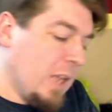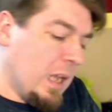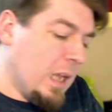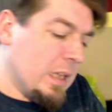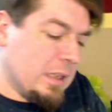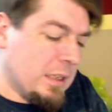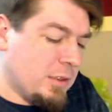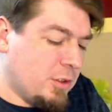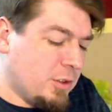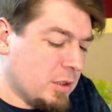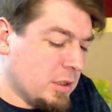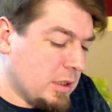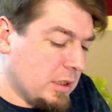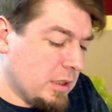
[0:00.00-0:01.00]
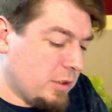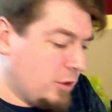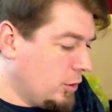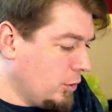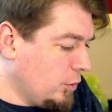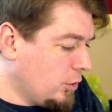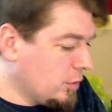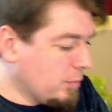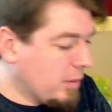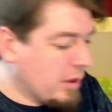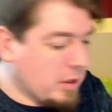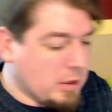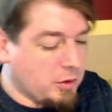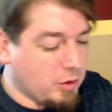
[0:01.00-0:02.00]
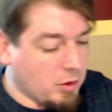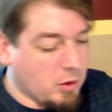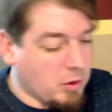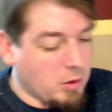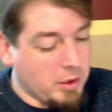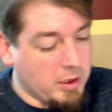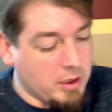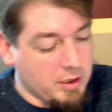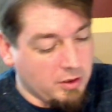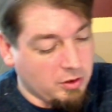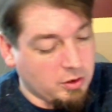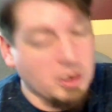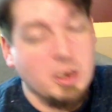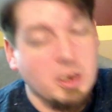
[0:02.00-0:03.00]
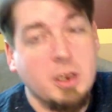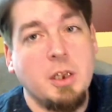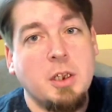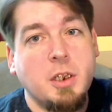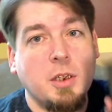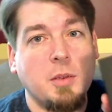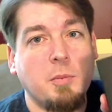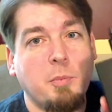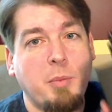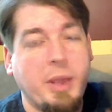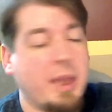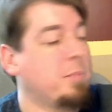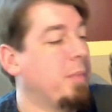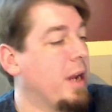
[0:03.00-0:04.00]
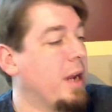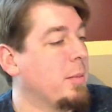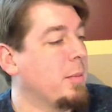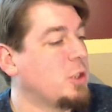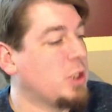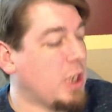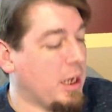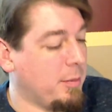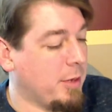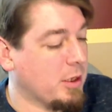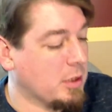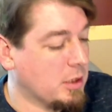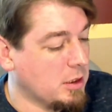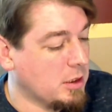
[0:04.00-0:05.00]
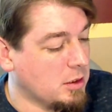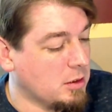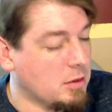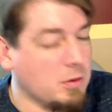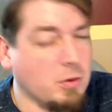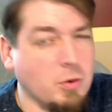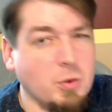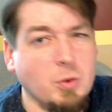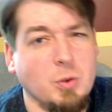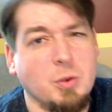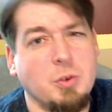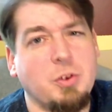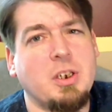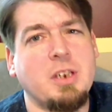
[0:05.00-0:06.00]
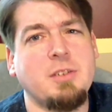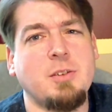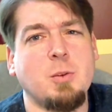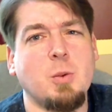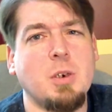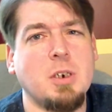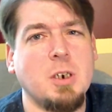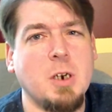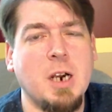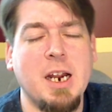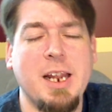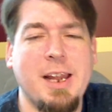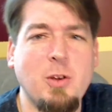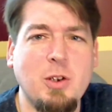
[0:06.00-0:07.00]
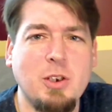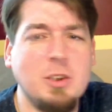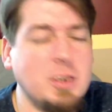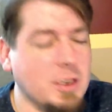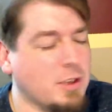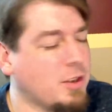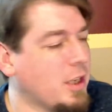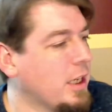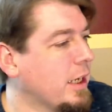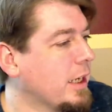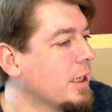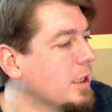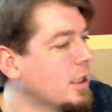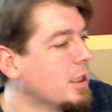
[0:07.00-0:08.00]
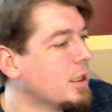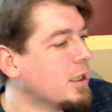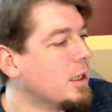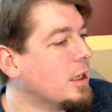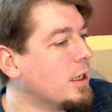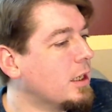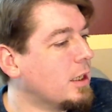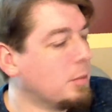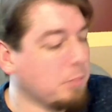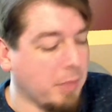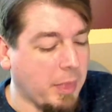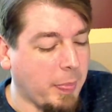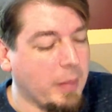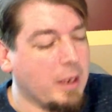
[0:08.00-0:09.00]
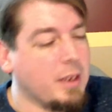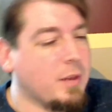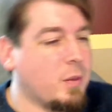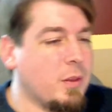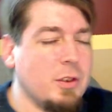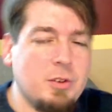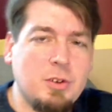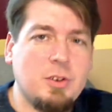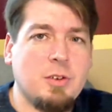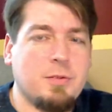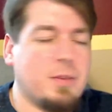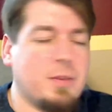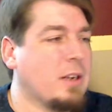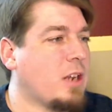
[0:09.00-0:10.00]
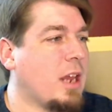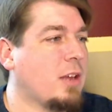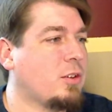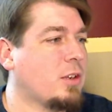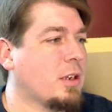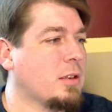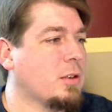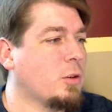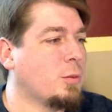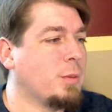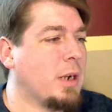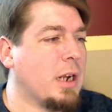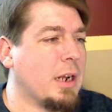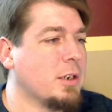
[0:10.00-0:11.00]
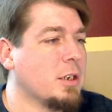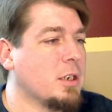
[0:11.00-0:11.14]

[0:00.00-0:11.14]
Let's do some thoughts on this Bad Mama Jamma. Oh, Stevie Wonder, how good is he? This is a fantastic little mod.